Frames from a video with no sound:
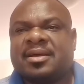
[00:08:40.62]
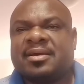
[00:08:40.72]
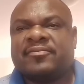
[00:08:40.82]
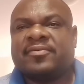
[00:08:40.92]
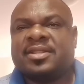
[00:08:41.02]

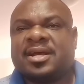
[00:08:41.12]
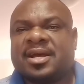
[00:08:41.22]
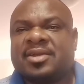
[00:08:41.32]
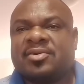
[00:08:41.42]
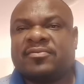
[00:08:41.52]
for the
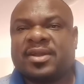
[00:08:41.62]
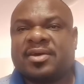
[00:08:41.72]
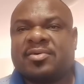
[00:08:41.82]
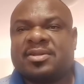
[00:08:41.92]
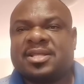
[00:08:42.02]
kind of
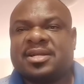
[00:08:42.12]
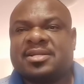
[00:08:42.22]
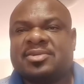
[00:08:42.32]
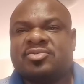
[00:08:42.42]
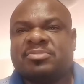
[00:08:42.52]
record that
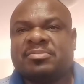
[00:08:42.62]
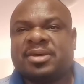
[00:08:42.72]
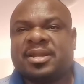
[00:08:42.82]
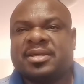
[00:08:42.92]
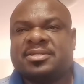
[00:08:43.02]
need to be
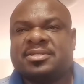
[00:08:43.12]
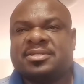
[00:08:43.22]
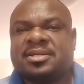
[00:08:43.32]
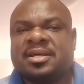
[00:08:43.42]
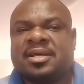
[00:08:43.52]
managed.
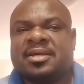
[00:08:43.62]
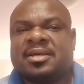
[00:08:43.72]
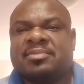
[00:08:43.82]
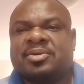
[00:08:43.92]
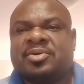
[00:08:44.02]

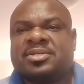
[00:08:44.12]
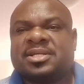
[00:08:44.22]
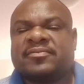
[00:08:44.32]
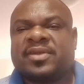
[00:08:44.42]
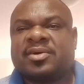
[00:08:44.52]
Because
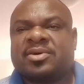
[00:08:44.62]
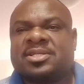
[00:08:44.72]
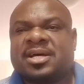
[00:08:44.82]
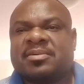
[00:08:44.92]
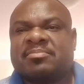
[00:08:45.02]
if records
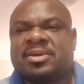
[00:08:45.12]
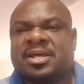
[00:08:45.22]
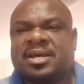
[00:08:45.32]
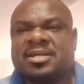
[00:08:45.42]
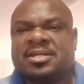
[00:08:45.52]
are
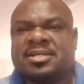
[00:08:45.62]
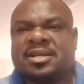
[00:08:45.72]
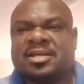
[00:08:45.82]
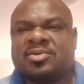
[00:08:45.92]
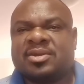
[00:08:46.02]
created
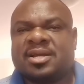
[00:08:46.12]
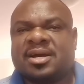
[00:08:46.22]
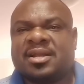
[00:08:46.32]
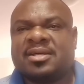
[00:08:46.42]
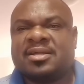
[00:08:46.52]

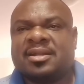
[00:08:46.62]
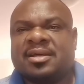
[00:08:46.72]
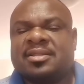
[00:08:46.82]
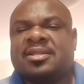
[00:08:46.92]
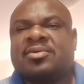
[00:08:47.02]
electronically,
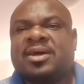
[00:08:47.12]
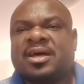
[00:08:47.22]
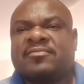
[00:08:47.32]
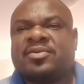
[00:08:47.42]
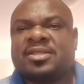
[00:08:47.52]
they will
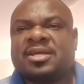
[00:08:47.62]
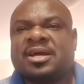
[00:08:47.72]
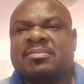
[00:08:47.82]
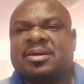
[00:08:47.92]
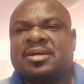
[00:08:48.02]
have to think
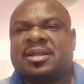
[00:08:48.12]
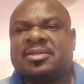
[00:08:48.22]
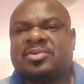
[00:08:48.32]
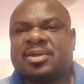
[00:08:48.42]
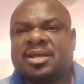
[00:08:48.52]
about the
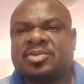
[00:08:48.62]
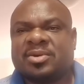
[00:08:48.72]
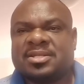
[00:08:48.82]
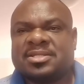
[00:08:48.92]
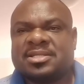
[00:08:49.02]

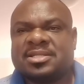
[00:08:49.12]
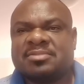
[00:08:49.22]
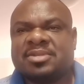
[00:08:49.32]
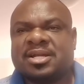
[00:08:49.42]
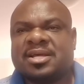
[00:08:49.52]
electronic
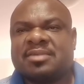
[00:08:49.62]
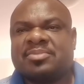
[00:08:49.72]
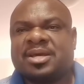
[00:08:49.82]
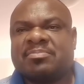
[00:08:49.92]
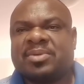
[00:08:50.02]
system that can
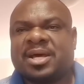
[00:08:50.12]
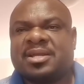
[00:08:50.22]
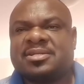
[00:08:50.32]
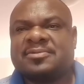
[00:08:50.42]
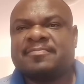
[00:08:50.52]
be applied